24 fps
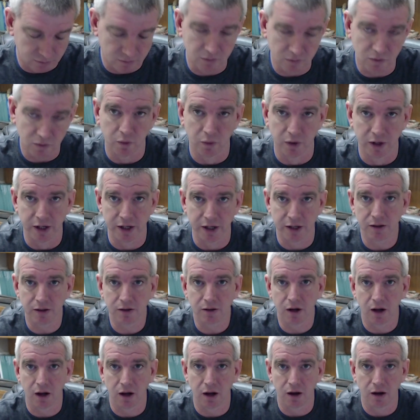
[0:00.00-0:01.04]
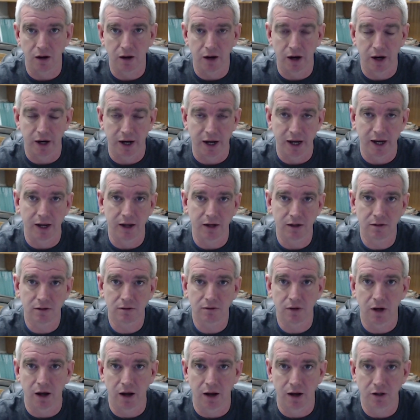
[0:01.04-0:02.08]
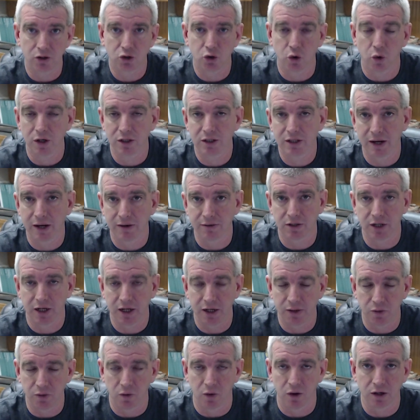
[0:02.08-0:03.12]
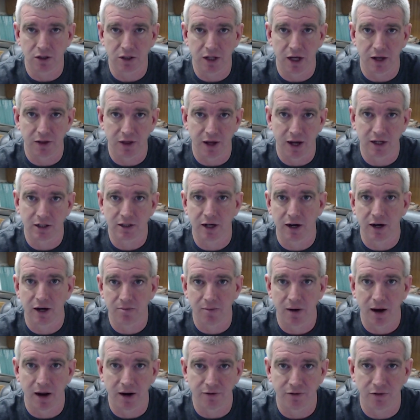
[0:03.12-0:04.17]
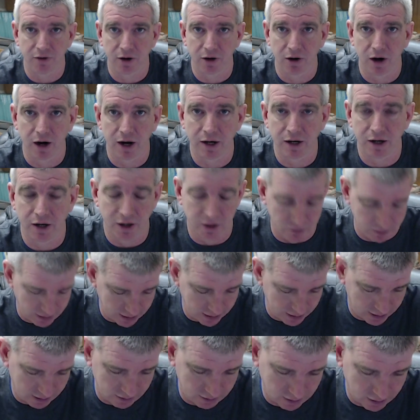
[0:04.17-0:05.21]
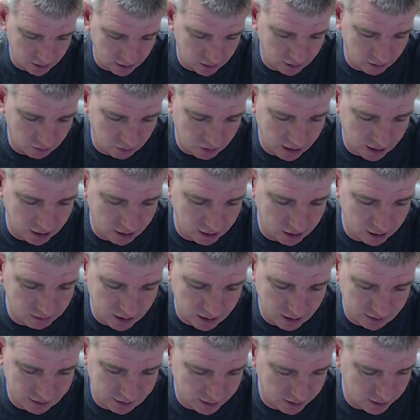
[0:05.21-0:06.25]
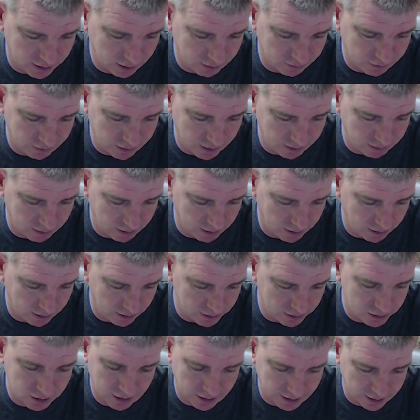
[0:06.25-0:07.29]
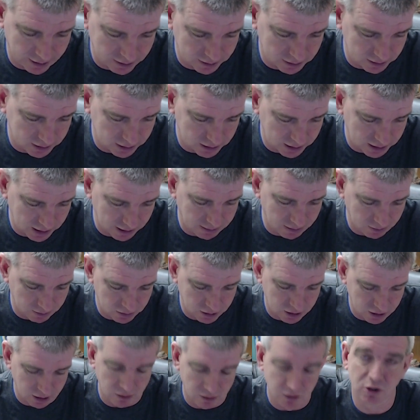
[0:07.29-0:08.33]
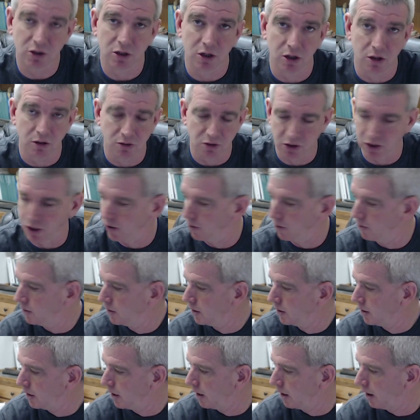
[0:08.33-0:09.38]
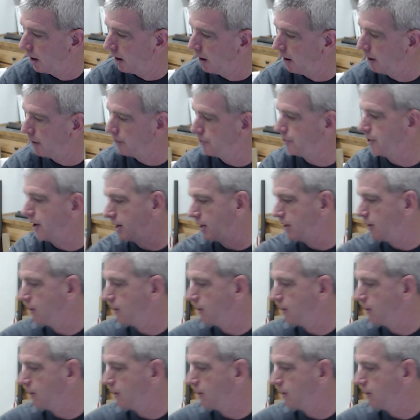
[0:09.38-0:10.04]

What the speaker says: We 2017, we want to say thanks to everybody for a great year. We had a record month in November, and December was huge too. So thank you